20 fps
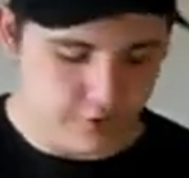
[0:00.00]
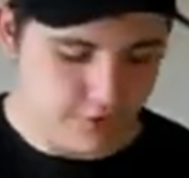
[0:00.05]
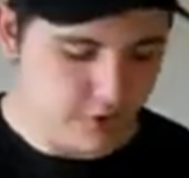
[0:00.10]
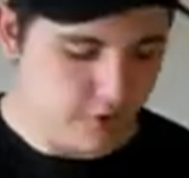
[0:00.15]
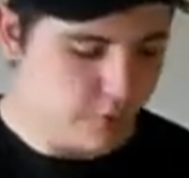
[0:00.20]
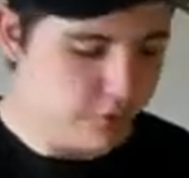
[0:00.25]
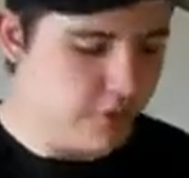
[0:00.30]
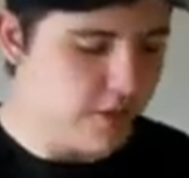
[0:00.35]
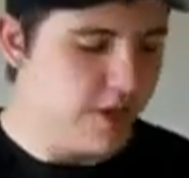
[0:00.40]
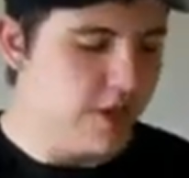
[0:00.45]

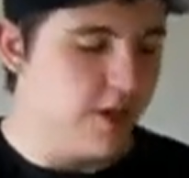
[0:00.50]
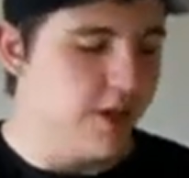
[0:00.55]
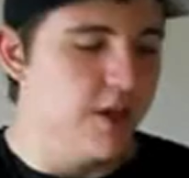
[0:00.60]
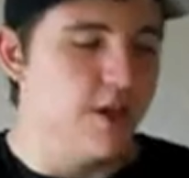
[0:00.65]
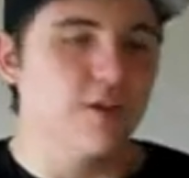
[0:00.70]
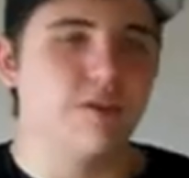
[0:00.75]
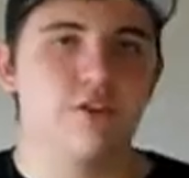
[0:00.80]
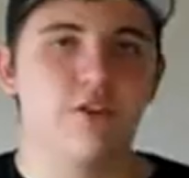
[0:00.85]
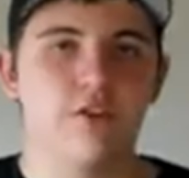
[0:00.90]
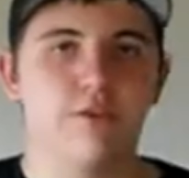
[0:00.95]
So,
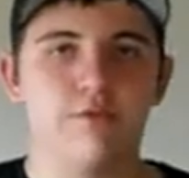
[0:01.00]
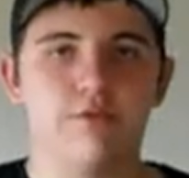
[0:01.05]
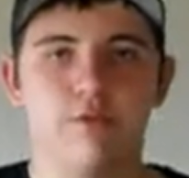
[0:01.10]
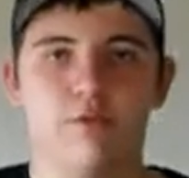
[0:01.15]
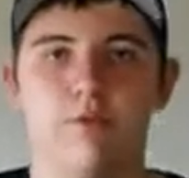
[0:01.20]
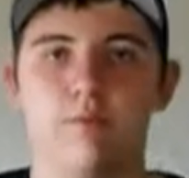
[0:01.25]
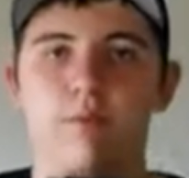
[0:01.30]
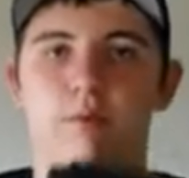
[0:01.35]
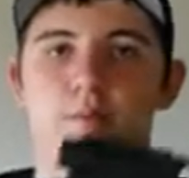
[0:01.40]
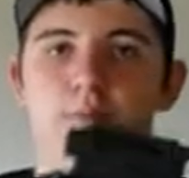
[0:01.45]
starting
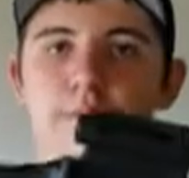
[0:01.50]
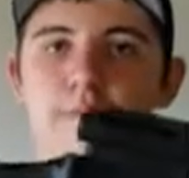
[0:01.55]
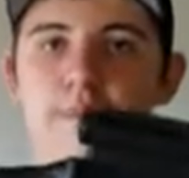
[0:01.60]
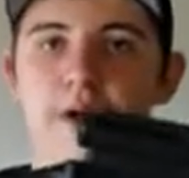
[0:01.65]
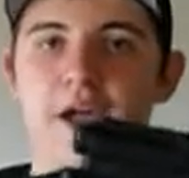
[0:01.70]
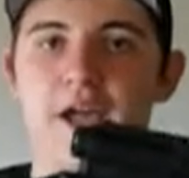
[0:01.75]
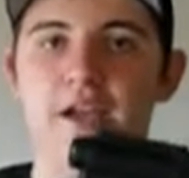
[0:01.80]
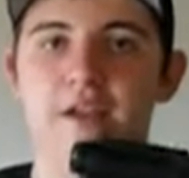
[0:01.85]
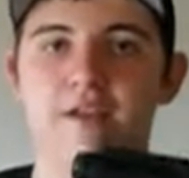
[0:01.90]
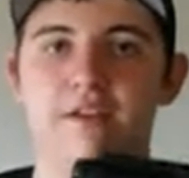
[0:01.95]
from
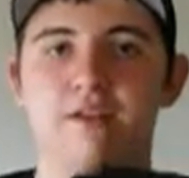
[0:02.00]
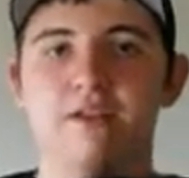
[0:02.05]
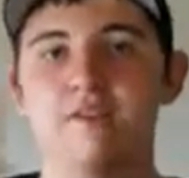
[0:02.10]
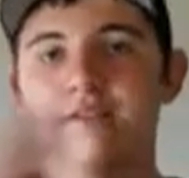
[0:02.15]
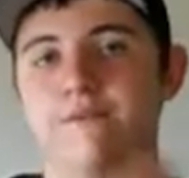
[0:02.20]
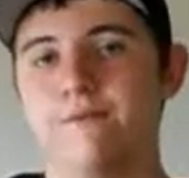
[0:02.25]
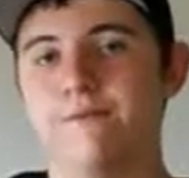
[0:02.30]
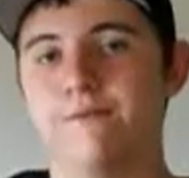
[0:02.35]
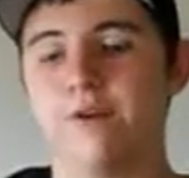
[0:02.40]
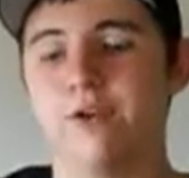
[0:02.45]
back
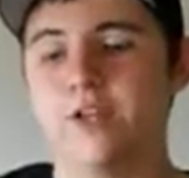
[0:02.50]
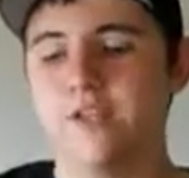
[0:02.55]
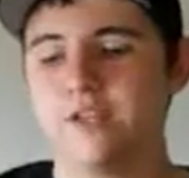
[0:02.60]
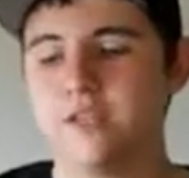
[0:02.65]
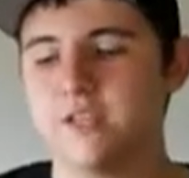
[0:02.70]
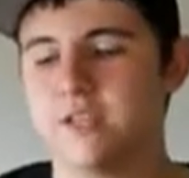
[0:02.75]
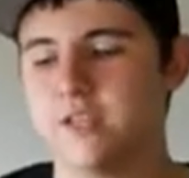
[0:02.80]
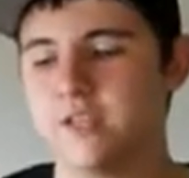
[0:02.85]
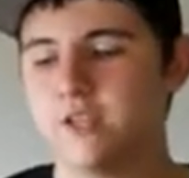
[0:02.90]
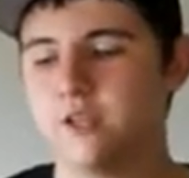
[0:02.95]
to front,
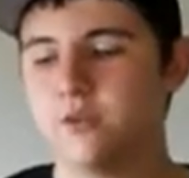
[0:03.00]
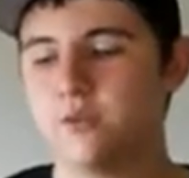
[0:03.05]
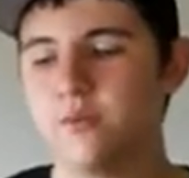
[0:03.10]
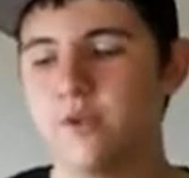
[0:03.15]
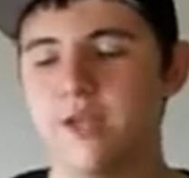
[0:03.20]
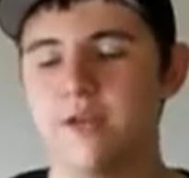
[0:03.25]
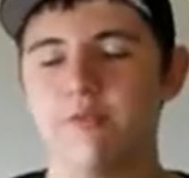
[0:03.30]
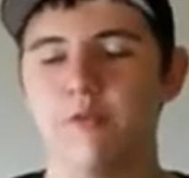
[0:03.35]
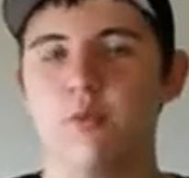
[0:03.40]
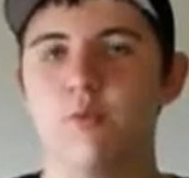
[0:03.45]
here
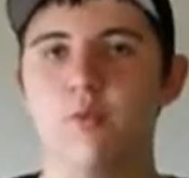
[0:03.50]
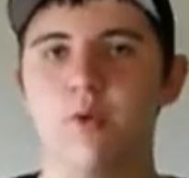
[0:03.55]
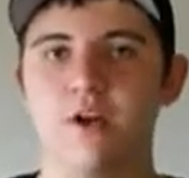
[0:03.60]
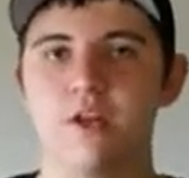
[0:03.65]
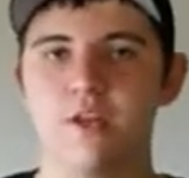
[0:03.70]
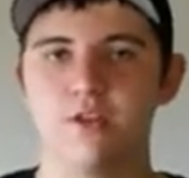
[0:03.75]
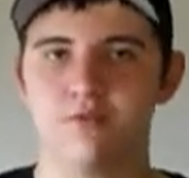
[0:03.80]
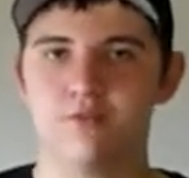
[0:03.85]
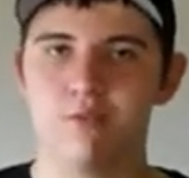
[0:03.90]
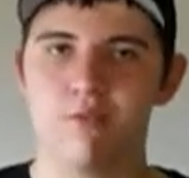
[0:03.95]
we have a
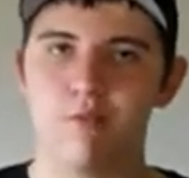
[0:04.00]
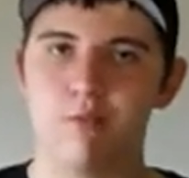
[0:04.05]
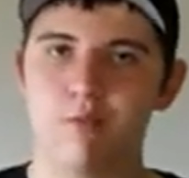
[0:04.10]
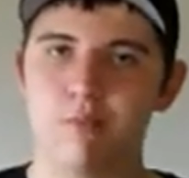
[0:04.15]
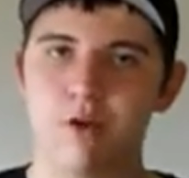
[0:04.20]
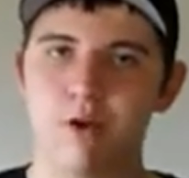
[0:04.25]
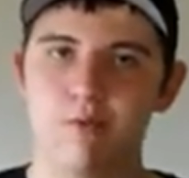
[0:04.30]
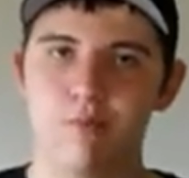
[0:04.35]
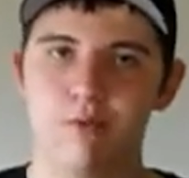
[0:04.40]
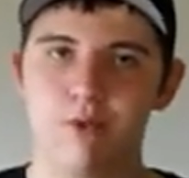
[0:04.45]
1-inch rubber
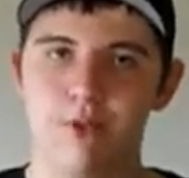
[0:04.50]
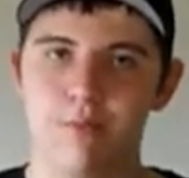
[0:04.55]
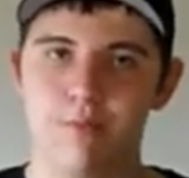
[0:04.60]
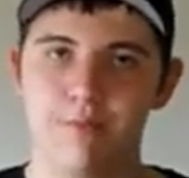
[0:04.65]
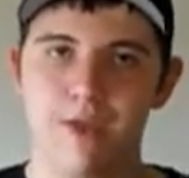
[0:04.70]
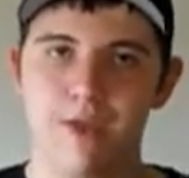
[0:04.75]
butt plate